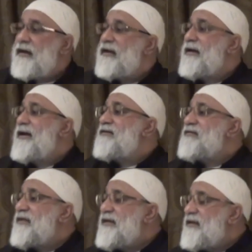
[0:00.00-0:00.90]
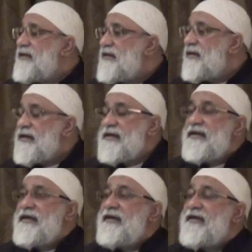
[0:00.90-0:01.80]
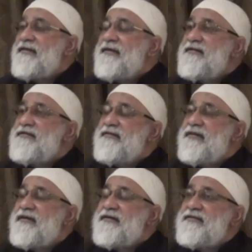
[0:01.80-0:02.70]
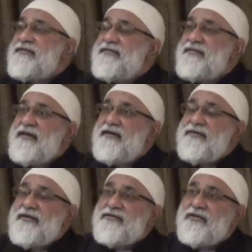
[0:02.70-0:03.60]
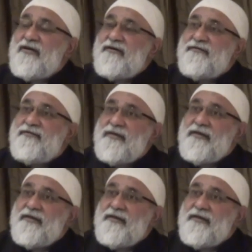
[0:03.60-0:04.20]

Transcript: And hence there are a series of